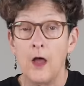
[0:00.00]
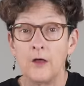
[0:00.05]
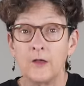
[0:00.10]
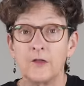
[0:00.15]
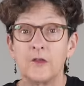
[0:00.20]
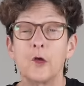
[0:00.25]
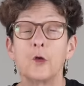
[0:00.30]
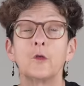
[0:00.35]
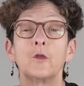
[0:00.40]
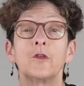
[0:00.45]

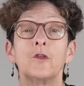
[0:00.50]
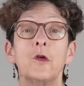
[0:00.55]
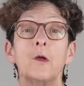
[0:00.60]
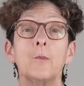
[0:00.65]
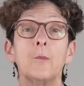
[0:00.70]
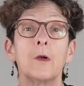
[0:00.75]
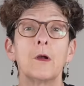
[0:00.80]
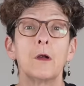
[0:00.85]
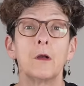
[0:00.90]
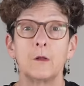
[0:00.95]
So
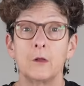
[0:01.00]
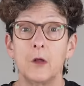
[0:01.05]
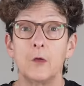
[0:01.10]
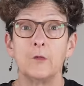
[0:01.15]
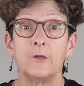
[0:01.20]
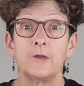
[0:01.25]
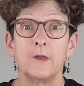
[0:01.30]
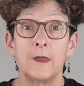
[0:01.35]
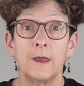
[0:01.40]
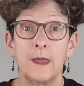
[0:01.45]
super
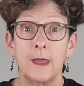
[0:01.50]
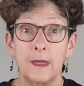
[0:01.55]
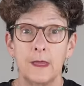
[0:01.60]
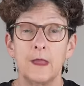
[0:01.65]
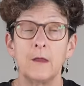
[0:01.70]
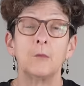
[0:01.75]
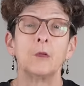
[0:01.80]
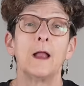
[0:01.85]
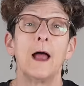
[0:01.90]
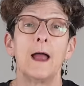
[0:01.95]
close to
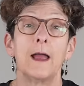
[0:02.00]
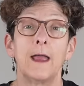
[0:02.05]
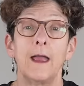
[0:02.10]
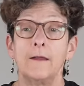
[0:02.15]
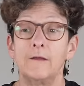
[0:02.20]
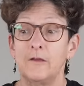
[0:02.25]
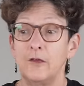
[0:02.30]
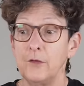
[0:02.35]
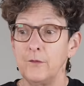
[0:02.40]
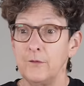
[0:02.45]
inky black,
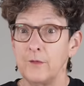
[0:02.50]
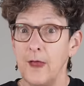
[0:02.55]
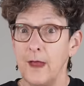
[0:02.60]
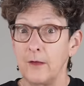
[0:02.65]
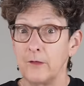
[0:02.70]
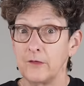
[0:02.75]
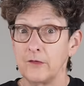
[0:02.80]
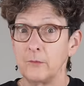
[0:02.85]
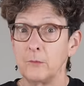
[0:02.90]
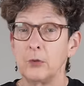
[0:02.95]
and two
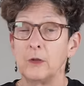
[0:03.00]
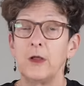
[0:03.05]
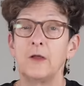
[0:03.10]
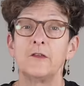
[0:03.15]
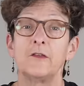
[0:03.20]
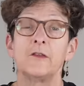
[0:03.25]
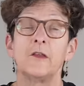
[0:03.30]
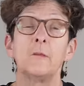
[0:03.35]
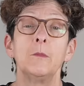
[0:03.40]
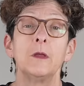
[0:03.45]
thousand
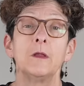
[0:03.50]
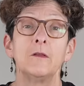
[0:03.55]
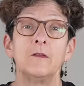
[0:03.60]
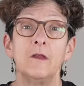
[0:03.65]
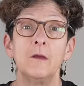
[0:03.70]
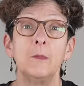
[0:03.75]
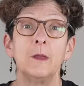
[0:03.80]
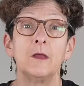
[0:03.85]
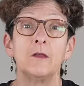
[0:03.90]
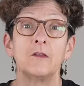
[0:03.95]
plus dimming,
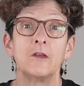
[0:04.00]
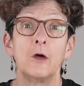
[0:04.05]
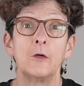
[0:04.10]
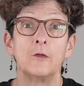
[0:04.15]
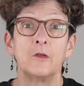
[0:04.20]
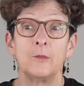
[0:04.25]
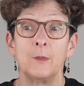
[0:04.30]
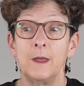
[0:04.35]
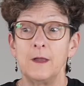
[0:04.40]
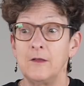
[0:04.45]
dimming
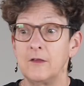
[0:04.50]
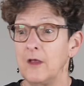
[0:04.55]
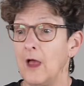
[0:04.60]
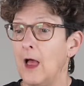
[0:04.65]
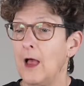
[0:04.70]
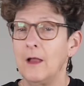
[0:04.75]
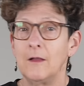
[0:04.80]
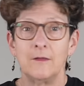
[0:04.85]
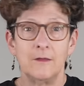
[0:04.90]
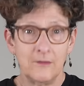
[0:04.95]
zones means
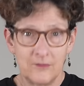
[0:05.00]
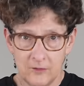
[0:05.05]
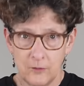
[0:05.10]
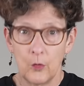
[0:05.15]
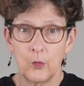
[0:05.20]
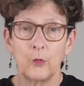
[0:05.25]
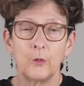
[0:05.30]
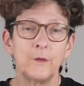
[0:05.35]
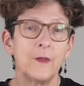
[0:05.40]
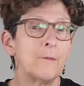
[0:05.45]
it's
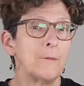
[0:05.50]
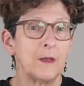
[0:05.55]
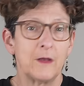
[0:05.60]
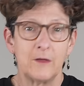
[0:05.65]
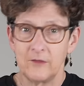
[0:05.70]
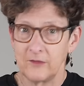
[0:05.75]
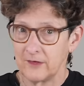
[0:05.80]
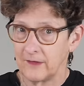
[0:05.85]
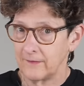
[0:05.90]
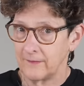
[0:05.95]
local dimming,
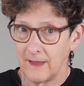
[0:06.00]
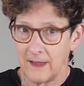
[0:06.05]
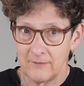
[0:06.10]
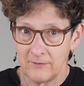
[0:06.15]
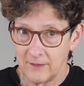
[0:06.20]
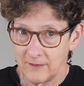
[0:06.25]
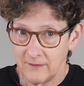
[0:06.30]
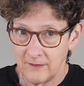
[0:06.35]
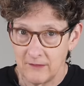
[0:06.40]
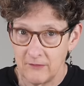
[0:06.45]
just like they have
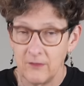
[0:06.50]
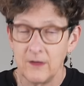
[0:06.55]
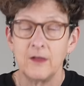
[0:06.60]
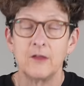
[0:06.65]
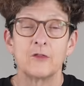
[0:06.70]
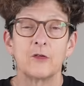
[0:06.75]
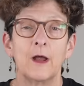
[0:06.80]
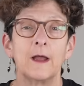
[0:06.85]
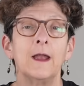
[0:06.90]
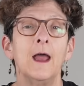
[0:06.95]
on T
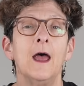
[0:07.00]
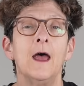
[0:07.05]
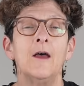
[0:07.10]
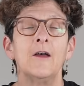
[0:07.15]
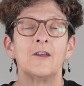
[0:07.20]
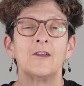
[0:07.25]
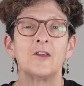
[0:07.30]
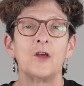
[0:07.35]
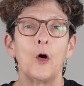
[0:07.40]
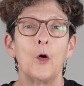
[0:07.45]
Vs, right?
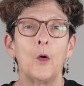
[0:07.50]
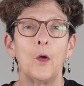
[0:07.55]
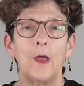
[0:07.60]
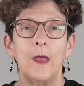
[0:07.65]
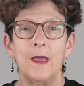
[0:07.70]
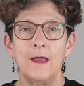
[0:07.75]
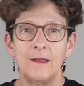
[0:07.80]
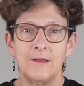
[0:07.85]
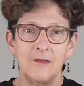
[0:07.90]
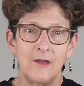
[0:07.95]
So
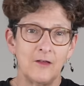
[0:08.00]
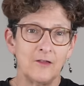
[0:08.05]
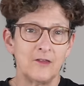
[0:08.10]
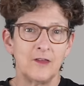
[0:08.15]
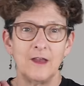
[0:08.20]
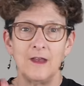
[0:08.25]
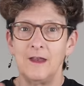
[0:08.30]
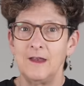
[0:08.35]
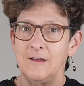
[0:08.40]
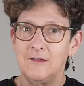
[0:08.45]
it does
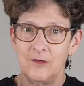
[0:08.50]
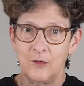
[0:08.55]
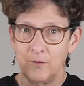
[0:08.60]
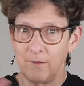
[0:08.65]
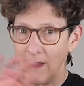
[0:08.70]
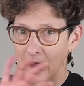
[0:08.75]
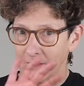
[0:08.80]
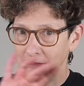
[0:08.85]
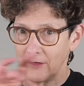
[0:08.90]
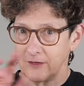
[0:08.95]
it in two
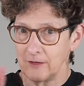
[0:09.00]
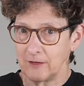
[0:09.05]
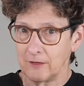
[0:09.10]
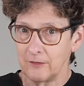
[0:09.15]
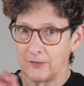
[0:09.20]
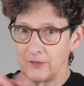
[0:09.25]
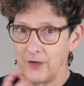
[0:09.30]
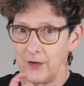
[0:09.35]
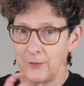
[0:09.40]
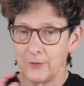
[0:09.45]
thousand little
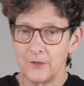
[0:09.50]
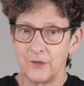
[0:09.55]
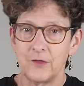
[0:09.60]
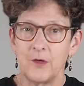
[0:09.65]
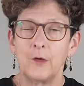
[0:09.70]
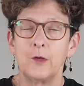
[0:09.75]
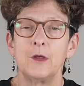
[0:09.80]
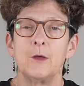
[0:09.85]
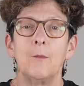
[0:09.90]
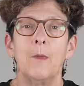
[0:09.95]
zones. So
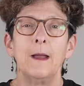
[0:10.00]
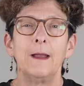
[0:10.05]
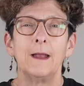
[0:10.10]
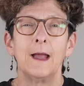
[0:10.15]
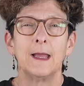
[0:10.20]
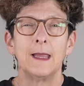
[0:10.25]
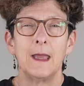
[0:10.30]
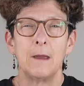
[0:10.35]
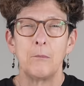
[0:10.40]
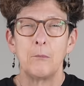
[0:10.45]
you might
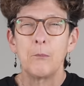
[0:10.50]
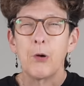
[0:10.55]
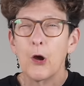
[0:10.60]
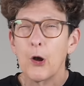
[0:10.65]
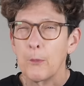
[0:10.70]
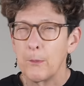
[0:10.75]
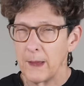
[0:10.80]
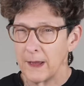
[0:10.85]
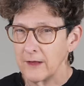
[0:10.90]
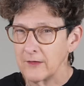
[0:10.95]
not get
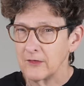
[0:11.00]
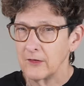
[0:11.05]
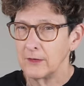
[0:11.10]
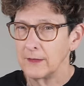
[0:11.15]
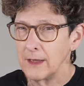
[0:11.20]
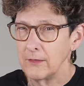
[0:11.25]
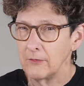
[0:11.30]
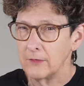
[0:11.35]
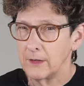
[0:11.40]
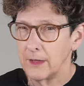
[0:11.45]
per pixel
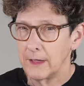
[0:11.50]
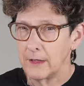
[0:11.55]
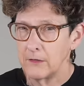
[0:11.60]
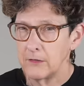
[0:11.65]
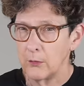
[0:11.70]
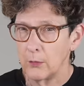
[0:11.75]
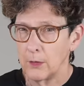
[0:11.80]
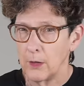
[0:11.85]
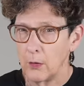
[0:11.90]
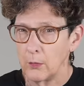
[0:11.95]
level like you
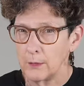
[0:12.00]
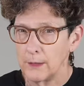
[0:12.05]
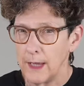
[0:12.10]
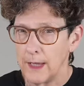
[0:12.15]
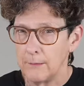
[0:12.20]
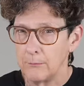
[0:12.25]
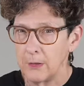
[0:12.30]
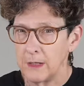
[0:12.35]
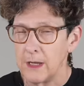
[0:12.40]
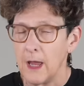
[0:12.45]
do on
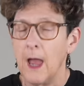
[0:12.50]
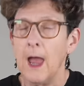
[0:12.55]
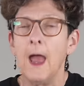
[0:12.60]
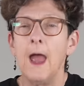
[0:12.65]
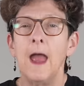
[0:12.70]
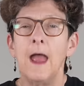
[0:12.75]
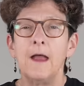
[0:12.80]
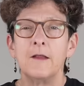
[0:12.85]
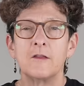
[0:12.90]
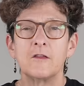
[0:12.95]
OLED, but
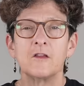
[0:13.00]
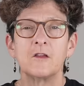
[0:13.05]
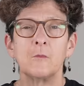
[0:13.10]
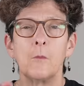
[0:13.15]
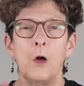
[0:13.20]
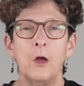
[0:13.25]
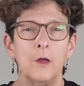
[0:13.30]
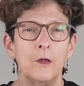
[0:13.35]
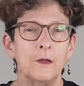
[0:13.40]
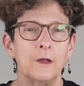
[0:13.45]
it's
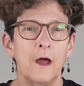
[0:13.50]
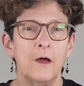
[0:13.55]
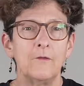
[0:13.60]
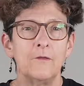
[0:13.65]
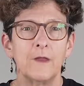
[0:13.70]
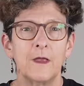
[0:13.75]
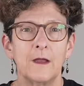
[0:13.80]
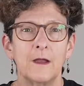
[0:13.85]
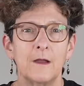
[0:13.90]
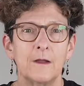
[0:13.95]
small enough
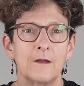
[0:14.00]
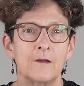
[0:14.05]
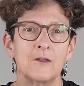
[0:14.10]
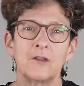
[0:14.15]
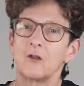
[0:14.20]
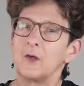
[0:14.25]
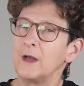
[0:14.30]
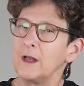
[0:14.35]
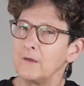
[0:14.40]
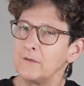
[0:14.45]
that on a
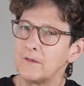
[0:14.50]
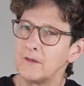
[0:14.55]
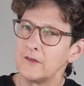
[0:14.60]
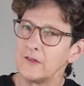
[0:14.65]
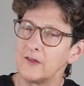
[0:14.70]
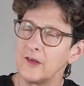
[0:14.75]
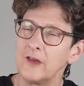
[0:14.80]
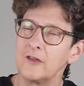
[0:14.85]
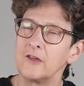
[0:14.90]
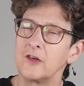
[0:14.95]
screen of this
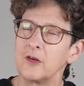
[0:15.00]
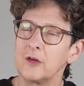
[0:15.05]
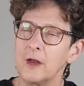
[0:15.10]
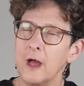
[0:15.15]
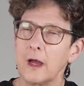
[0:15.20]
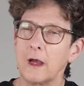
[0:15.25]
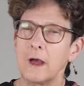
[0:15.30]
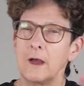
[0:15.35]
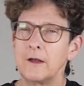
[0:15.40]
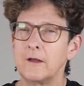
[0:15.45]
size, you're
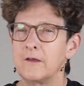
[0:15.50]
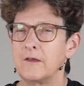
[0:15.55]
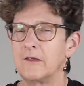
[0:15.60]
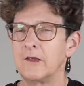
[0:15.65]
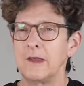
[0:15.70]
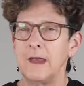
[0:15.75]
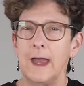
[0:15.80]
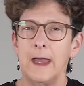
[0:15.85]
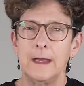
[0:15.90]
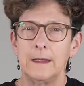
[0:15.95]
not going to
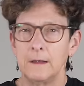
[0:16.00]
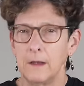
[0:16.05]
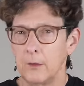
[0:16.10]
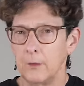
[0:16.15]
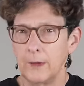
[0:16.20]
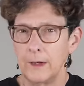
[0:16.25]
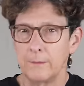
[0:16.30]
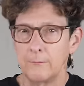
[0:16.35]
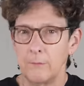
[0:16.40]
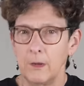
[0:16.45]
see
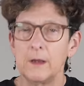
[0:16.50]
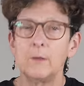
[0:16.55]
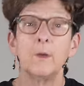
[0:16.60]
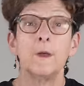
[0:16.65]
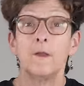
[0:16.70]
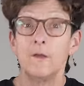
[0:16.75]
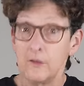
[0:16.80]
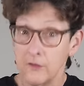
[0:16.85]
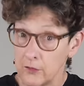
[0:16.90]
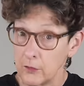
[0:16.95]
haloing. By the way,
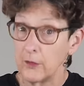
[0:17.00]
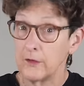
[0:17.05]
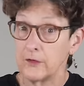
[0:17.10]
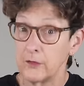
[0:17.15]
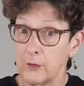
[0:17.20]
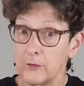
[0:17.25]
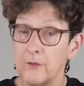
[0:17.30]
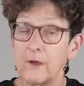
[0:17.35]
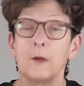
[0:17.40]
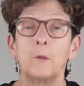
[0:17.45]
this is
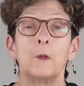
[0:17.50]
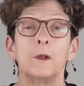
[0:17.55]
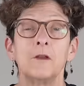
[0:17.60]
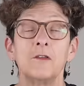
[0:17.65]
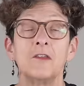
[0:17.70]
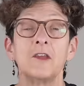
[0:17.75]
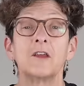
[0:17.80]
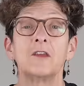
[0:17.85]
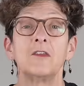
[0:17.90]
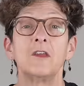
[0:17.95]
also available in a
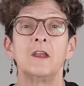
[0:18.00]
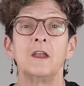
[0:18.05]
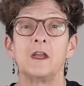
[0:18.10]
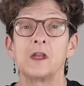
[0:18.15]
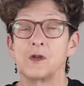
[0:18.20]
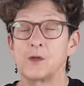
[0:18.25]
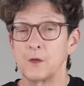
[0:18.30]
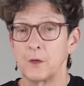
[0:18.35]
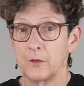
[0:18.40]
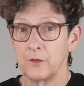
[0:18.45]
sixteen
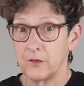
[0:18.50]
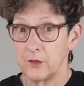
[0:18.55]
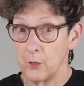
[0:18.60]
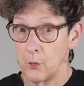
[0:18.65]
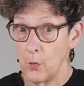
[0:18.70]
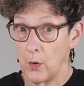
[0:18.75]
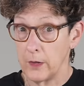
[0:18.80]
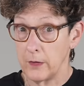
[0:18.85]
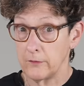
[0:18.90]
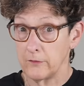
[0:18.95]
inch for those of you
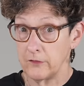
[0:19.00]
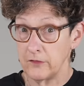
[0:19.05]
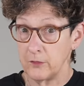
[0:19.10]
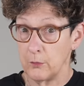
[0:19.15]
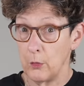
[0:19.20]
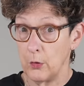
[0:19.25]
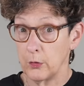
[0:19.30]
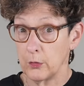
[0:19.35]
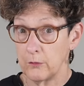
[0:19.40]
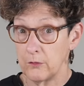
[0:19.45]
who want a
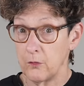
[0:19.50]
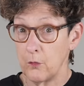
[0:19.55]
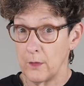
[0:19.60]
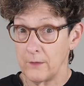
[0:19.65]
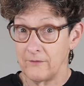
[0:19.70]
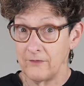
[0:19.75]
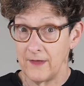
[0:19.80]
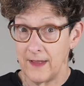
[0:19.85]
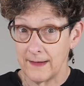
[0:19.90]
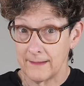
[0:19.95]
smaller
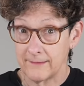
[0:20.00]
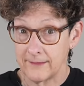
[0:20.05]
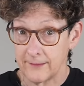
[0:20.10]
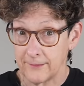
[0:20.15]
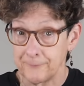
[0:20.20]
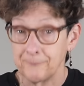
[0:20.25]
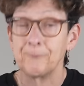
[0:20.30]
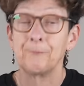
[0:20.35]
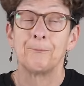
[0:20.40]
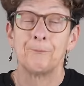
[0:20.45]
form
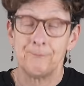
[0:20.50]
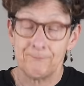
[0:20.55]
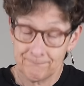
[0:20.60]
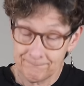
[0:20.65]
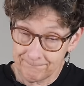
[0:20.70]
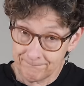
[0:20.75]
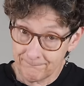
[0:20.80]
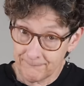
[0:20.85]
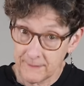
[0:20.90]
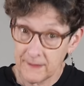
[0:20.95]
factor
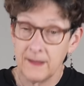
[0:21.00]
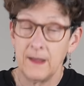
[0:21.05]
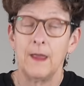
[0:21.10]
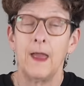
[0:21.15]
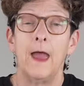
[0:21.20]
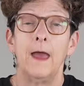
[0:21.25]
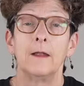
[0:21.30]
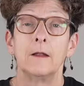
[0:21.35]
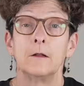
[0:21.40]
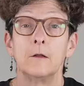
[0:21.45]

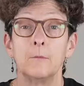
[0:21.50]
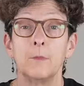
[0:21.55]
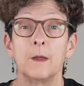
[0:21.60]
and a little